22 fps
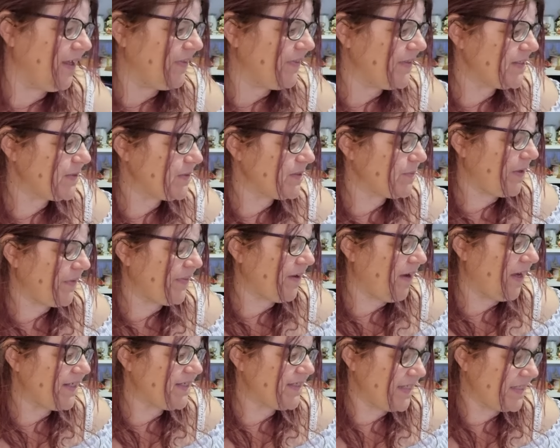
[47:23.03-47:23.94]
This was one
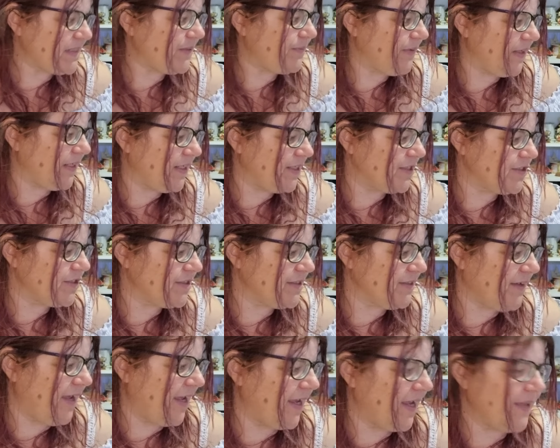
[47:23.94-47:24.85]
that I just
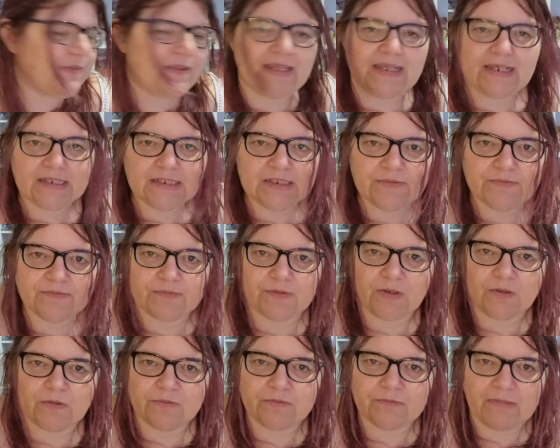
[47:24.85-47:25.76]
finished, like, at the end
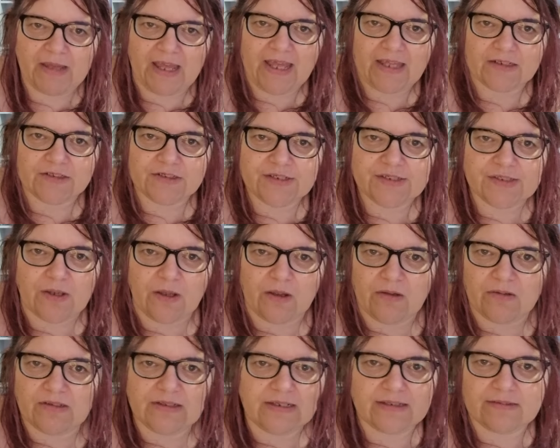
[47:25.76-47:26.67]
of March.
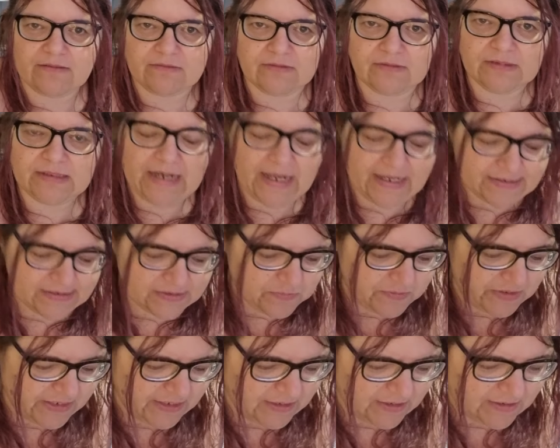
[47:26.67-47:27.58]
So, last
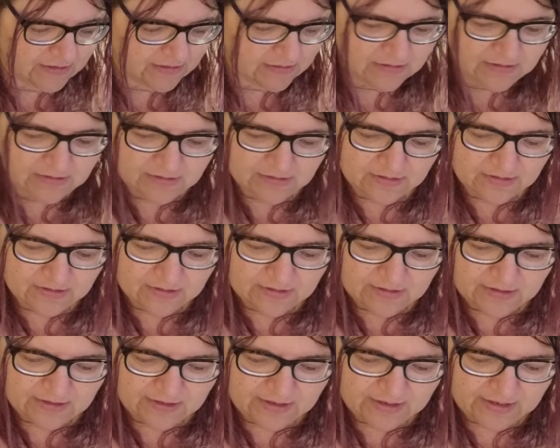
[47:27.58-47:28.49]
week.
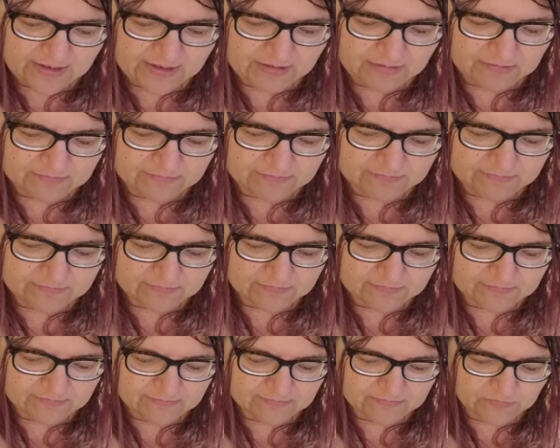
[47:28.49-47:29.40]
Was
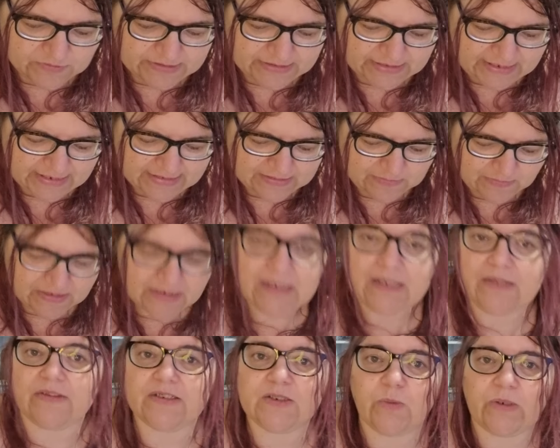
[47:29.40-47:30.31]
it last week?
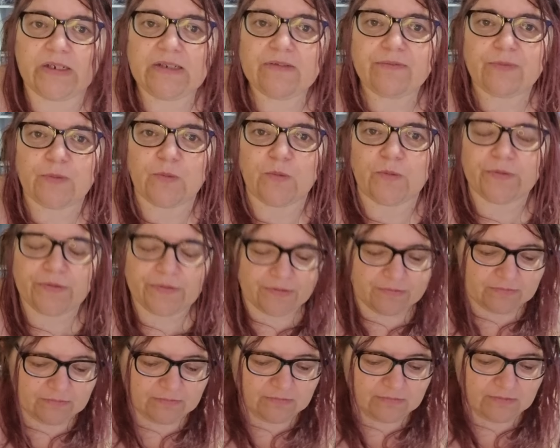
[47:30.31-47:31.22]
Yeah, the
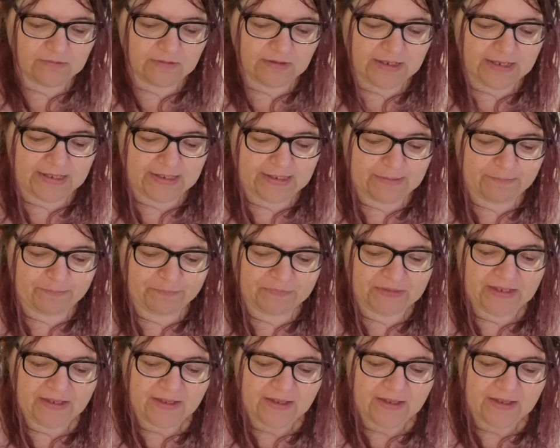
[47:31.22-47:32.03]
24th.